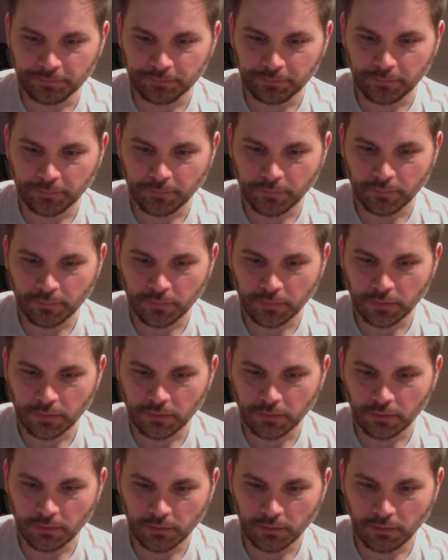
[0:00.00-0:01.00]

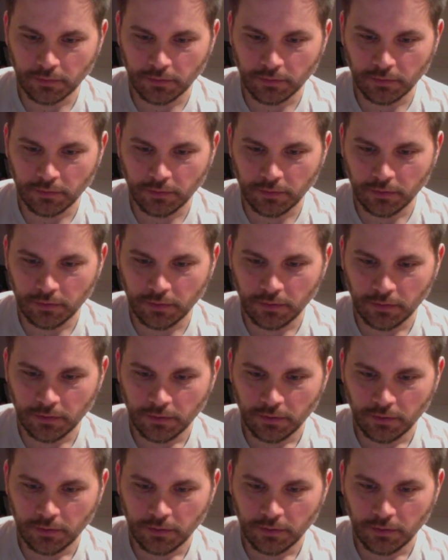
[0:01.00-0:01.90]
(no one is talking)